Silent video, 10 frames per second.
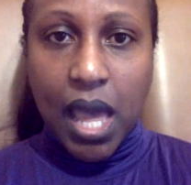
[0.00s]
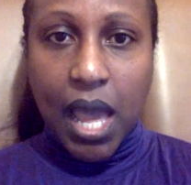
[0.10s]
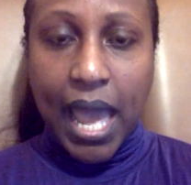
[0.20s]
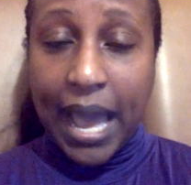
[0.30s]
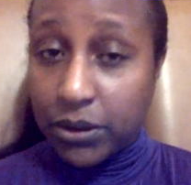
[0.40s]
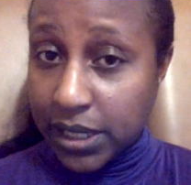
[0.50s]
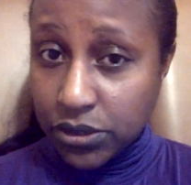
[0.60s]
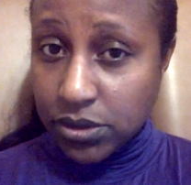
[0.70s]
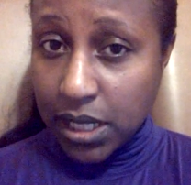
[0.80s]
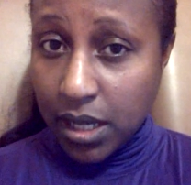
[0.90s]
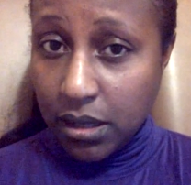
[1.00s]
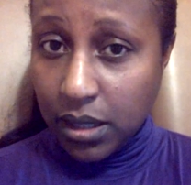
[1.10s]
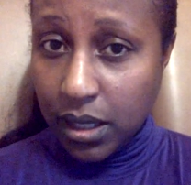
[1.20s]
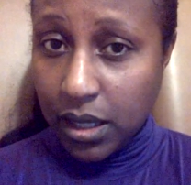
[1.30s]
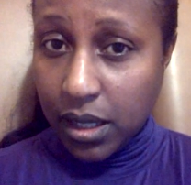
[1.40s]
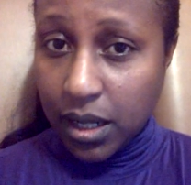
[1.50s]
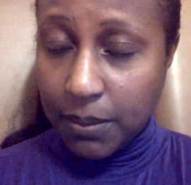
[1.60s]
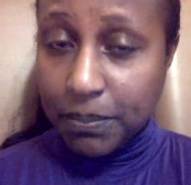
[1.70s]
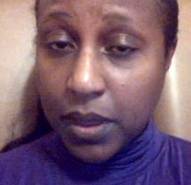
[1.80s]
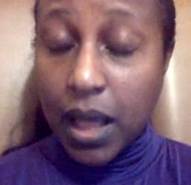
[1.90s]
how can you tell?
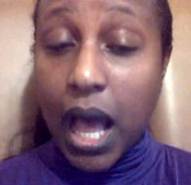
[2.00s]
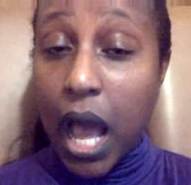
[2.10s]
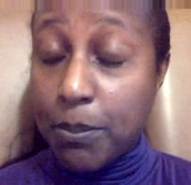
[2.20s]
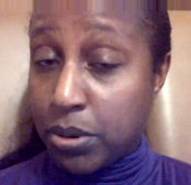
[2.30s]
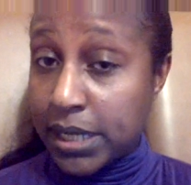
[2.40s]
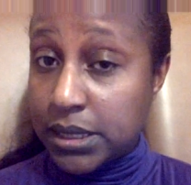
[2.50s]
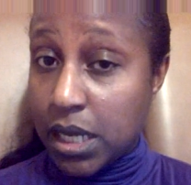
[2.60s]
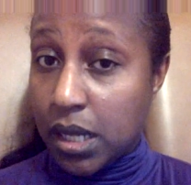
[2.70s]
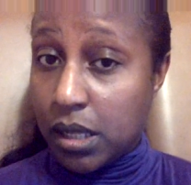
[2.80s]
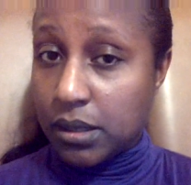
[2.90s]
Pray tell.